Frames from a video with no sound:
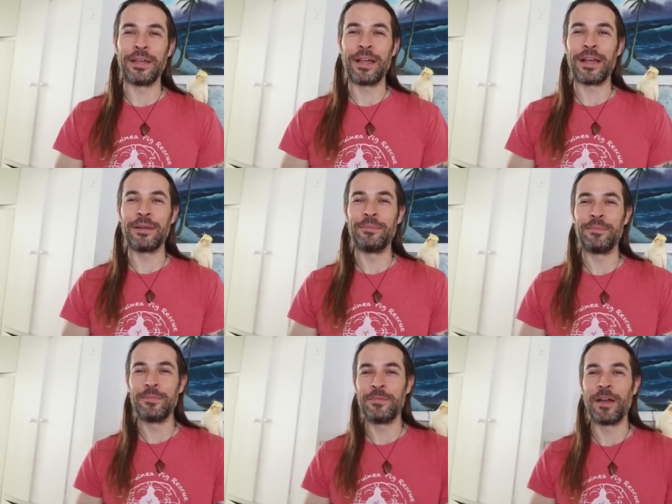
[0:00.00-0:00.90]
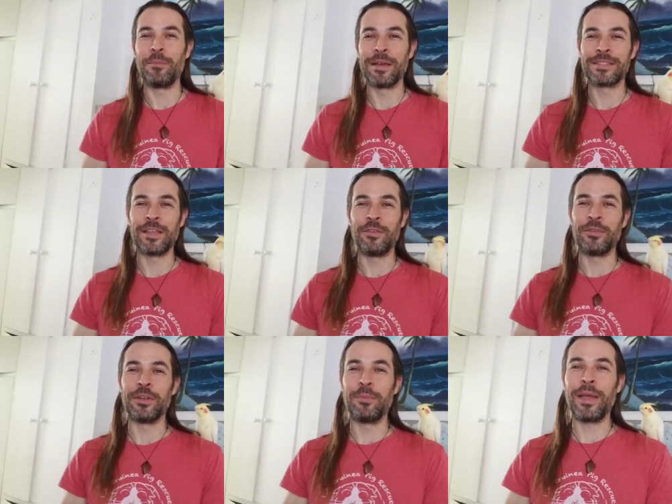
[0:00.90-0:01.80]
I found myself
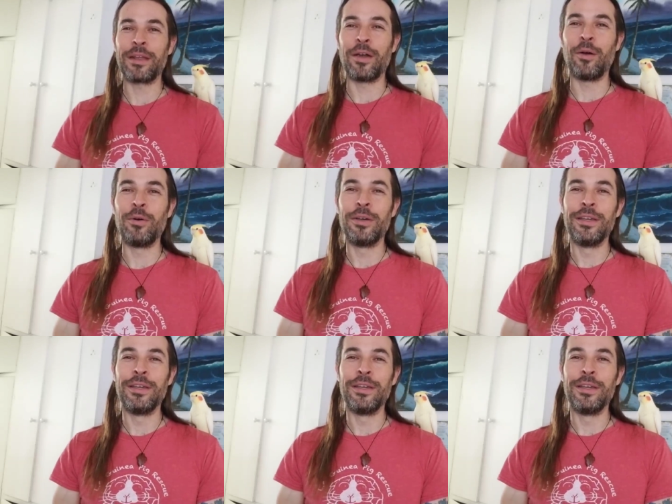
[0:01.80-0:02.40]
in a Petco